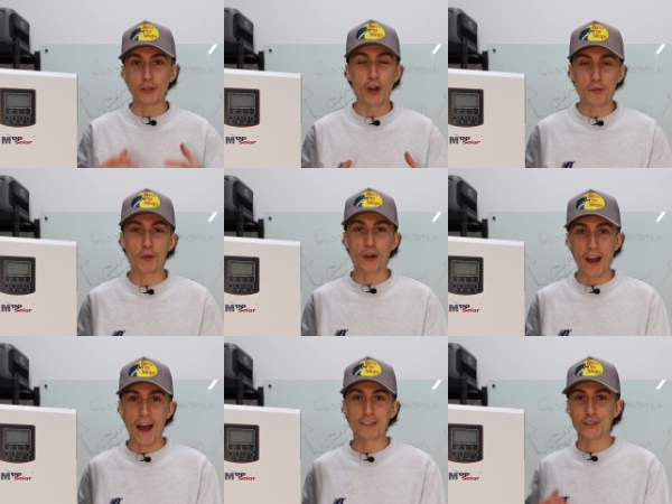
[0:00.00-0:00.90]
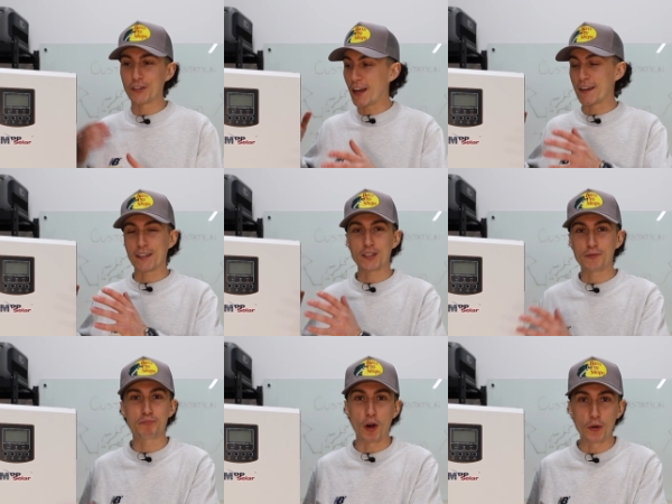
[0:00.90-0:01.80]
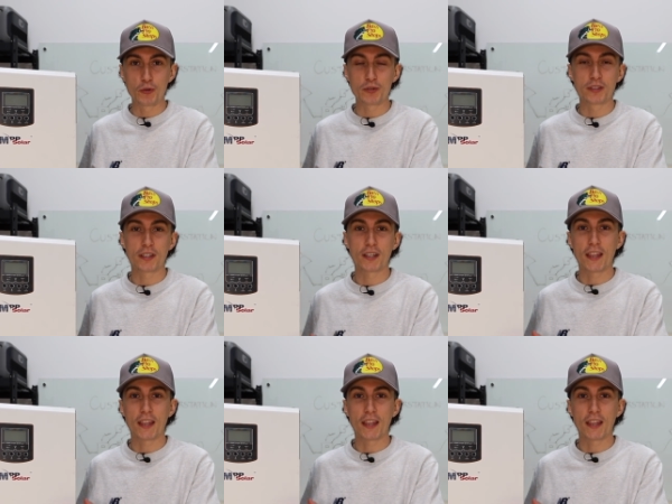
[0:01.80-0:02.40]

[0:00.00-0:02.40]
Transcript: a lot more hazard and exposed